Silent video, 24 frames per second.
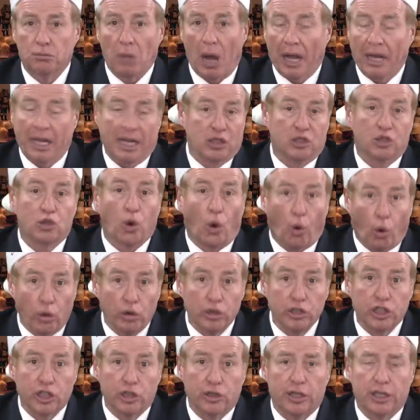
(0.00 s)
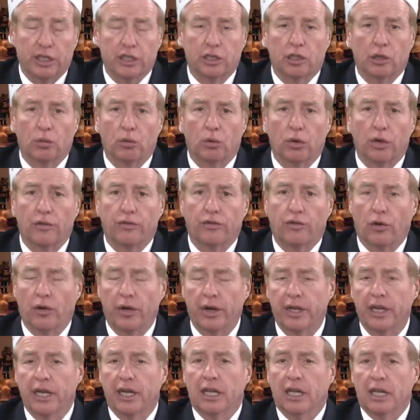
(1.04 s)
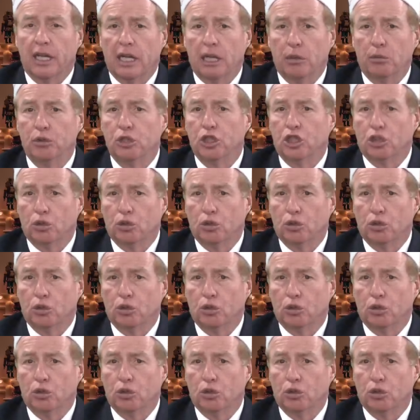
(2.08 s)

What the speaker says: I guess, tortured is the word for it. It was